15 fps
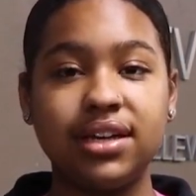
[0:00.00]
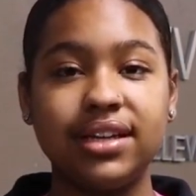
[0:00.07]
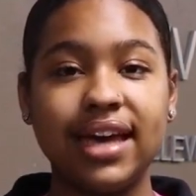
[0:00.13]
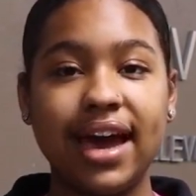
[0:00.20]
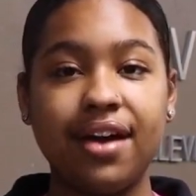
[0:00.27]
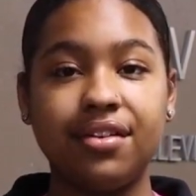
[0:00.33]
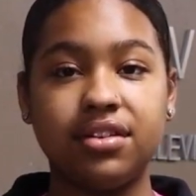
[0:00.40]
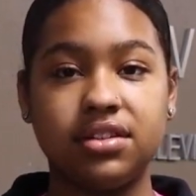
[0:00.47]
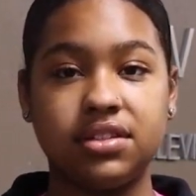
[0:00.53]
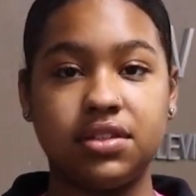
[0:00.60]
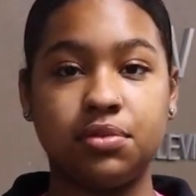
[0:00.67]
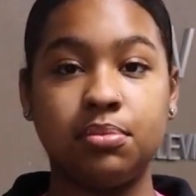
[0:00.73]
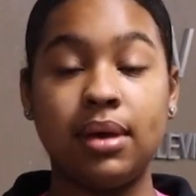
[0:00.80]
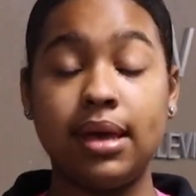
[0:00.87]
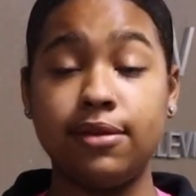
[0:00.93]

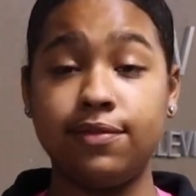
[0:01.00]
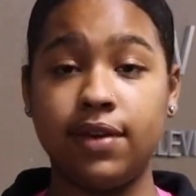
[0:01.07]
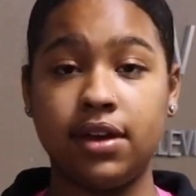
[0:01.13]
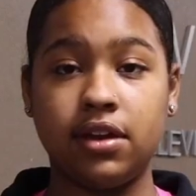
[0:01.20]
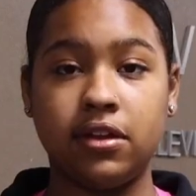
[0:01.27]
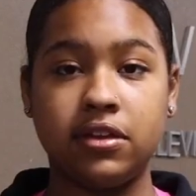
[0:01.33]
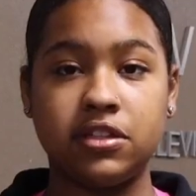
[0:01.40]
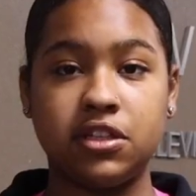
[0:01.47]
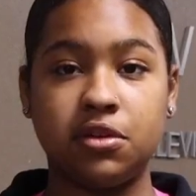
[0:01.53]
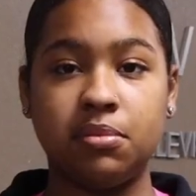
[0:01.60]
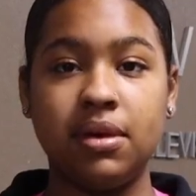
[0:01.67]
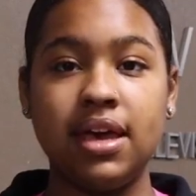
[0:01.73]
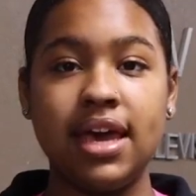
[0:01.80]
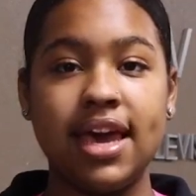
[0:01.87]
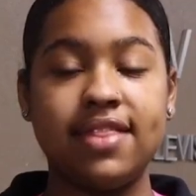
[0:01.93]
cowardism, and vandalism,
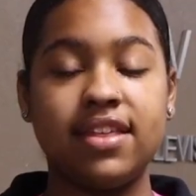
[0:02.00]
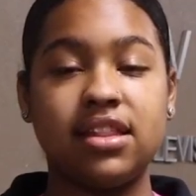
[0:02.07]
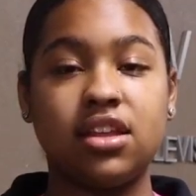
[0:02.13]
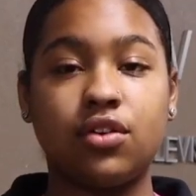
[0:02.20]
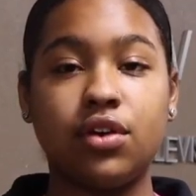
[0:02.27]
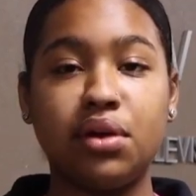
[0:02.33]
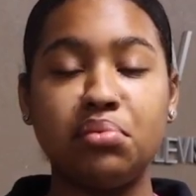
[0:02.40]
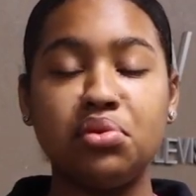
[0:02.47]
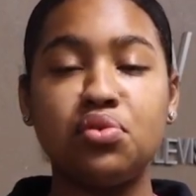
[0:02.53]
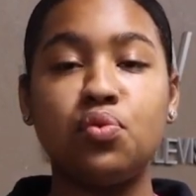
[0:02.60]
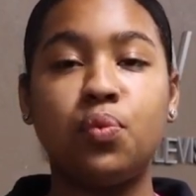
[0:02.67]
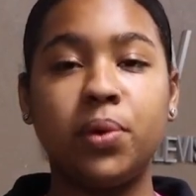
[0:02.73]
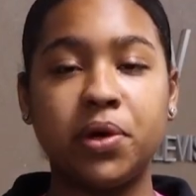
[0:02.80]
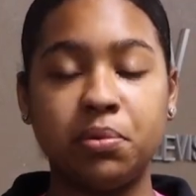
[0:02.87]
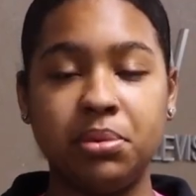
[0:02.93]
and that the criminal
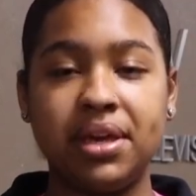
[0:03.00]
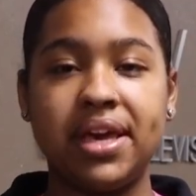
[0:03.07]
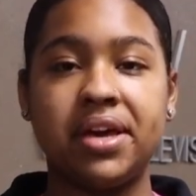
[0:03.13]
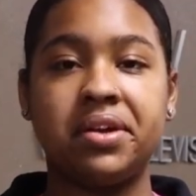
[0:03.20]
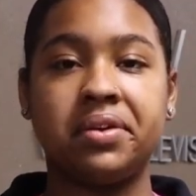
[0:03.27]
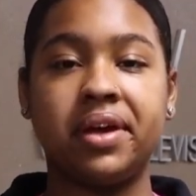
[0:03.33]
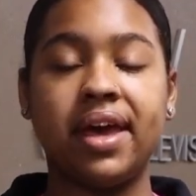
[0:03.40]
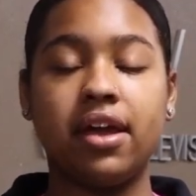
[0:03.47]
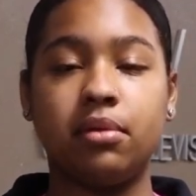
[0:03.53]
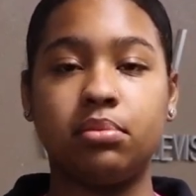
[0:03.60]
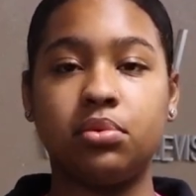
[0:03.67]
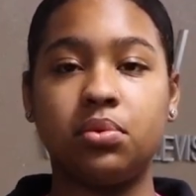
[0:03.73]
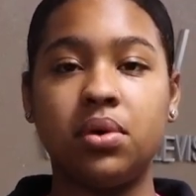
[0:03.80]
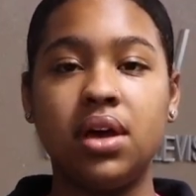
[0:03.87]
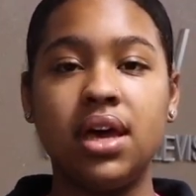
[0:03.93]
will be held
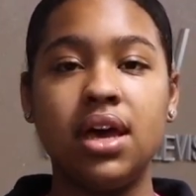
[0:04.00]
accountable.